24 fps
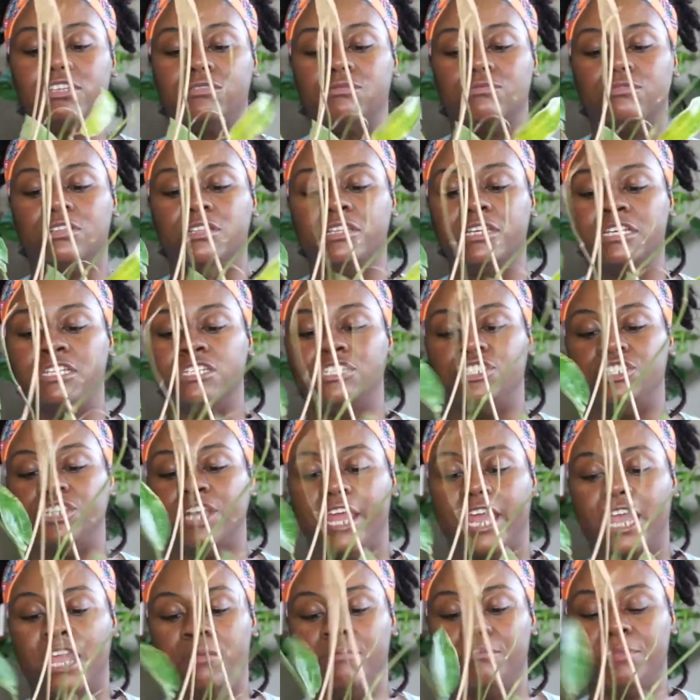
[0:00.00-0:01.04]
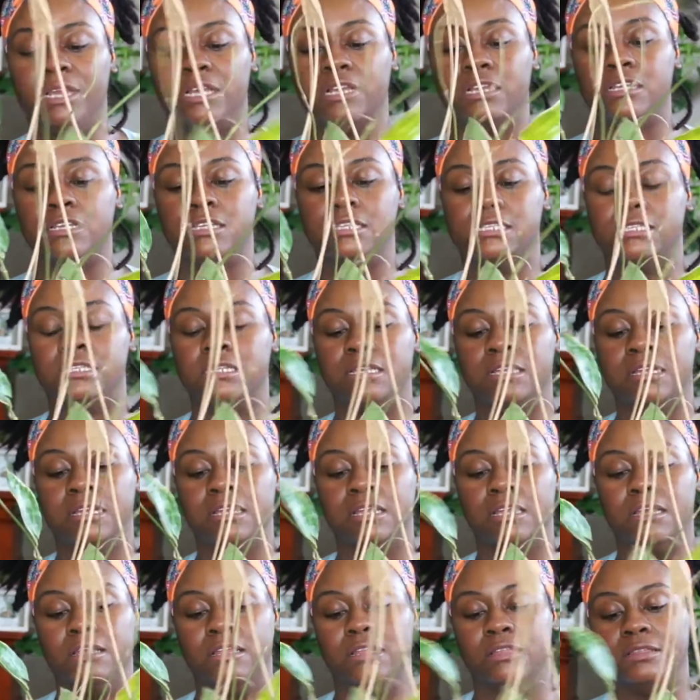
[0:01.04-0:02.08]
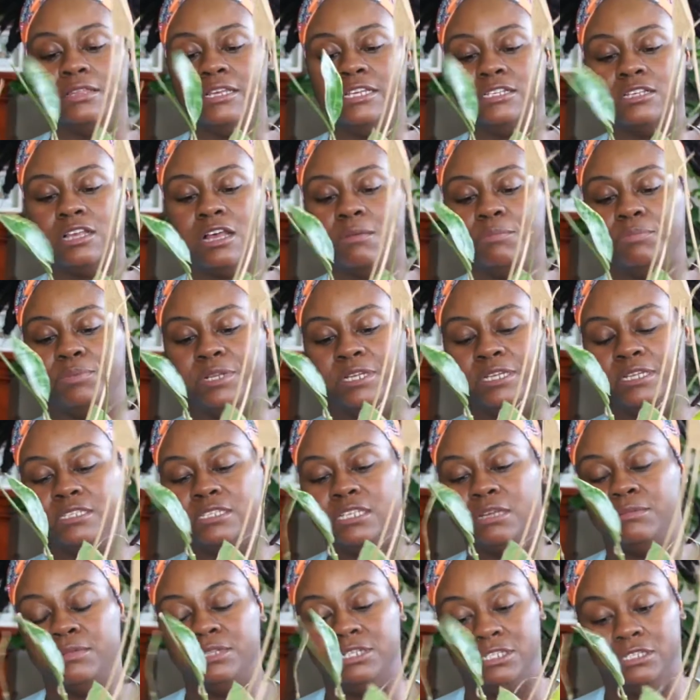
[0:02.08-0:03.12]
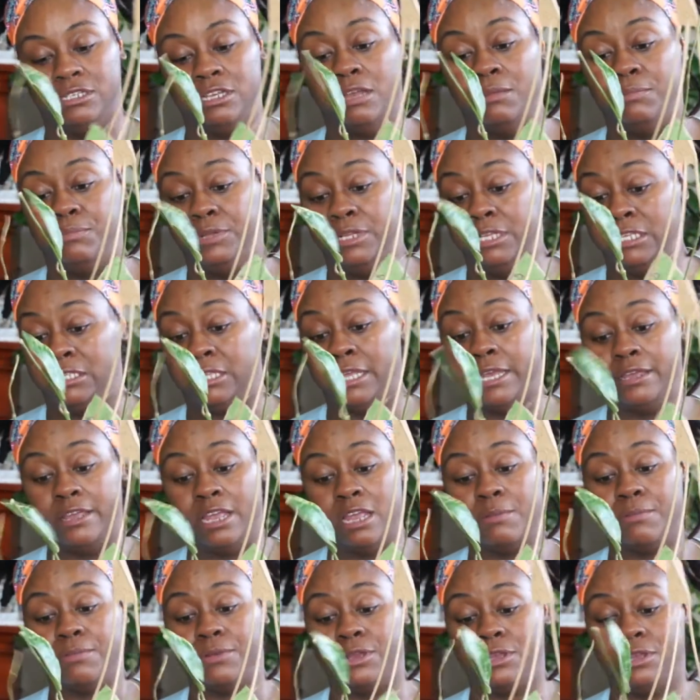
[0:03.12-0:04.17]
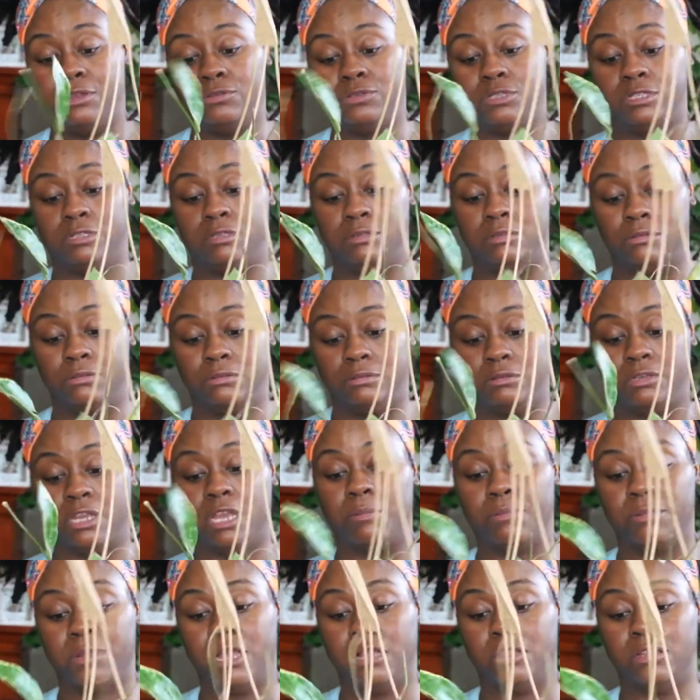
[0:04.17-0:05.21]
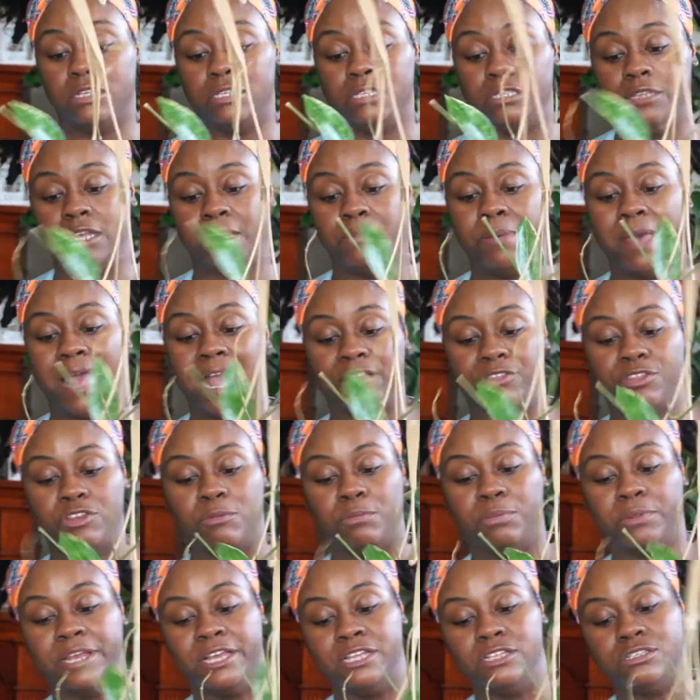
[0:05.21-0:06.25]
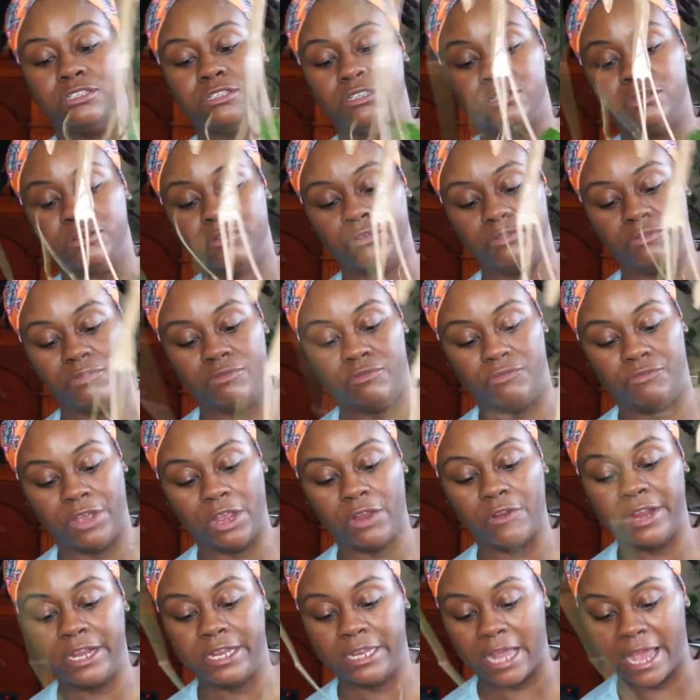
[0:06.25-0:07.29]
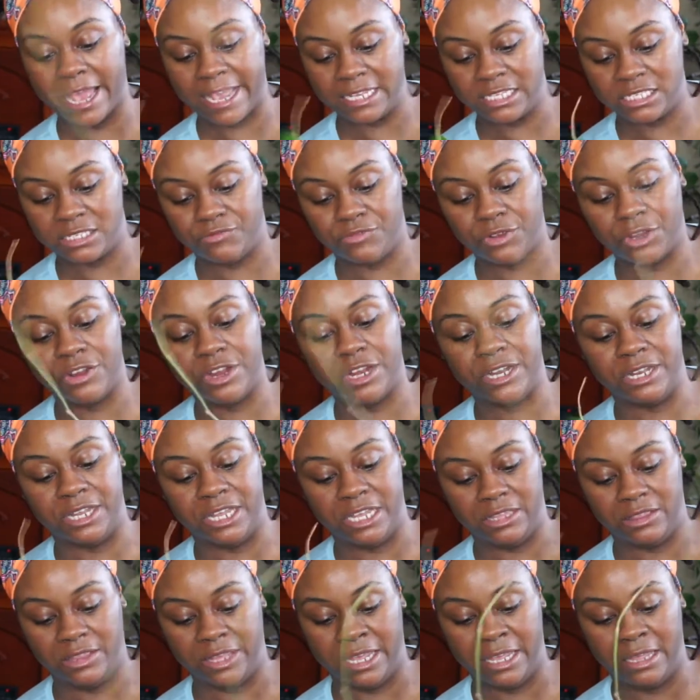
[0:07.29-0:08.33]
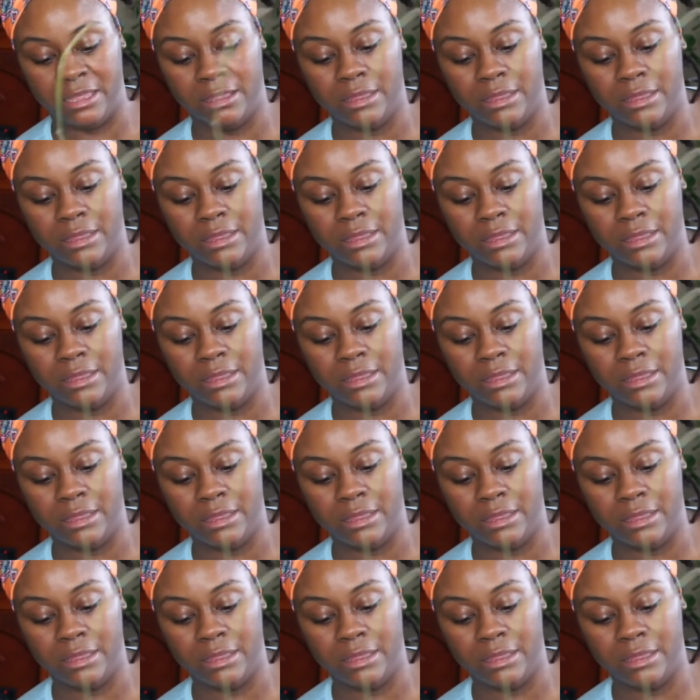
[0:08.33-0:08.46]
really a shame because these companies, some of these companies like Gabriella's, they pack their plants very nice, very neatly.